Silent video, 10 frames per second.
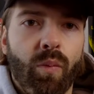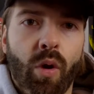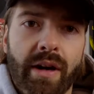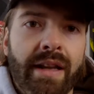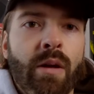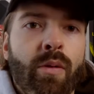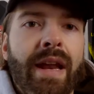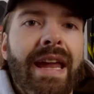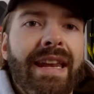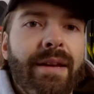more than a one
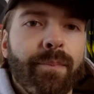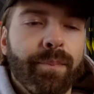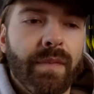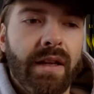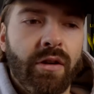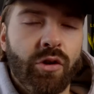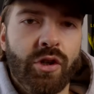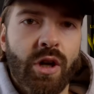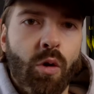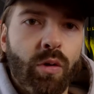eighty, your
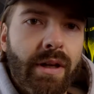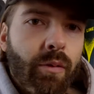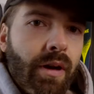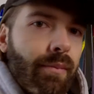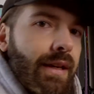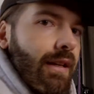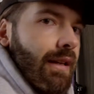shoulder will be